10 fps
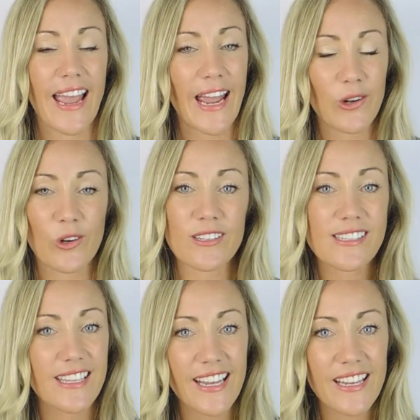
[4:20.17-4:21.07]
and
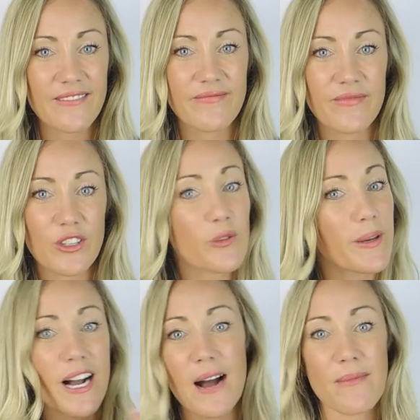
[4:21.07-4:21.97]
honestly, you
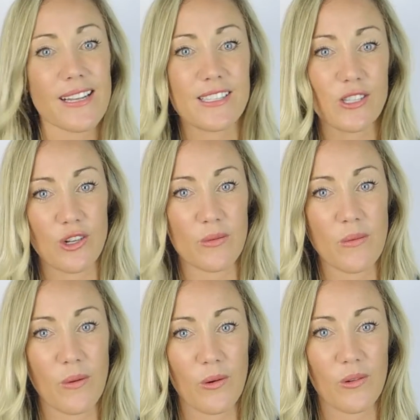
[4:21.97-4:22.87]
become
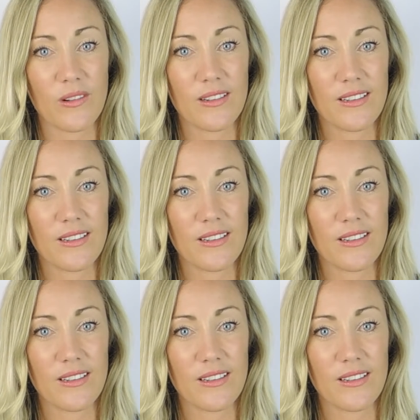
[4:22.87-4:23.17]
unstoppable.